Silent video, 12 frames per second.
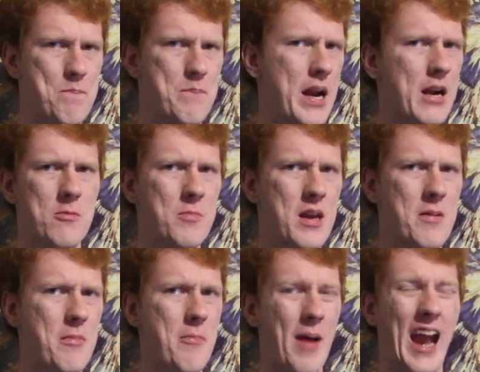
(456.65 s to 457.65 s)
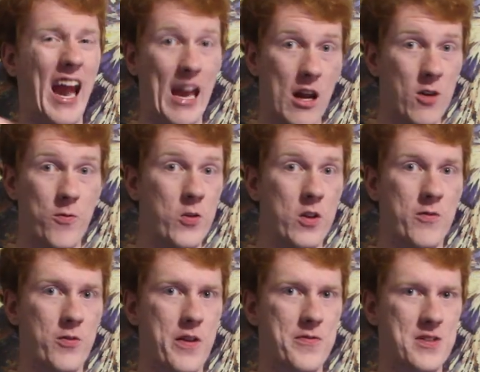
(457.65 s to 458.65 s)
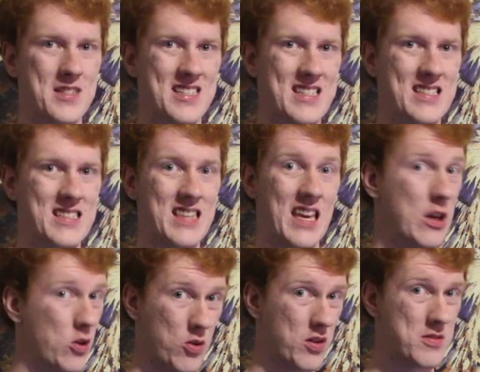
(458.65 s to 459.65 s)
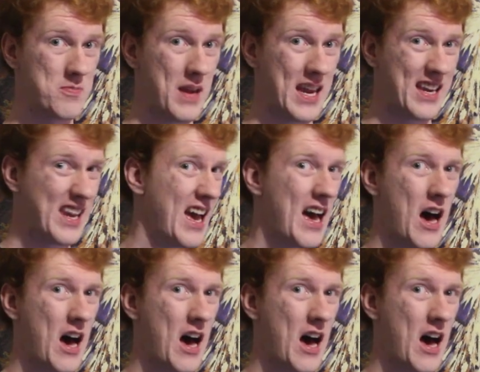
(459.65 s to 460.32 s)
bare minimum handful of references they could make